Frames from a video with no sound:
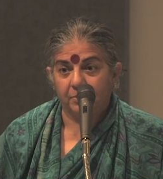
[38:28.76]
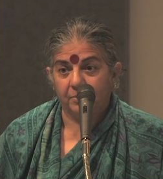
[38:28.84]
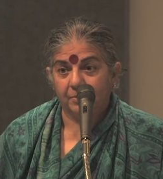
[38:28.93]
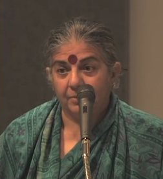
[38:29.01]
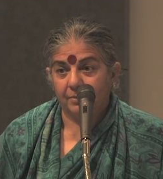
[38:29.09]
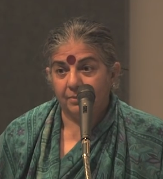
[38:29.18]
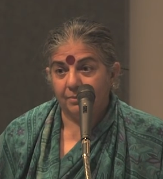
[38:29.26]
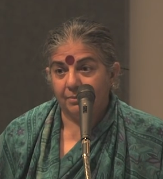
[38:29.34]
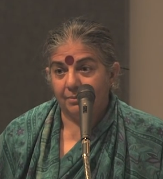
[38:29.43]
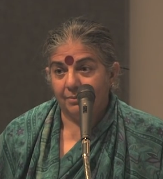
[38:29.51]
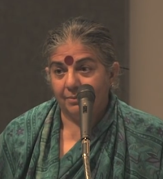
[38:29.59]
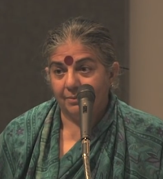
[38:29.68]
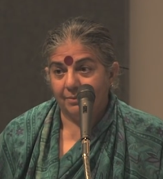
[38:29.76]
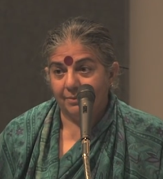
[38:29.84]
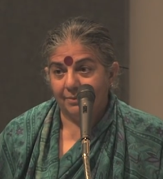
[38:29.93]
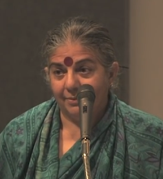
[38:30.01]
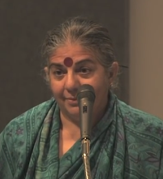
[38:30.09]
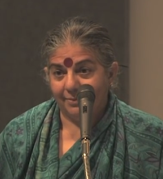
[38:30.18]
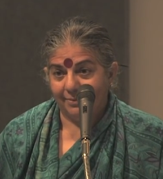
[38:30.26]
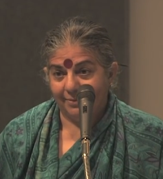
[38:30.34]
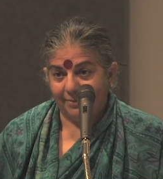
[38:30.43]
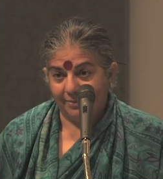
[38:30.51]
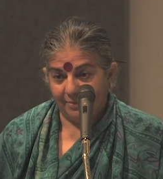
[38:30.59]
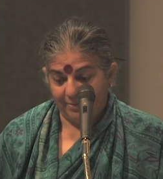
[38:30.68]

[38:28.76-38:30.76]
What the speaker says: Nobody speaks.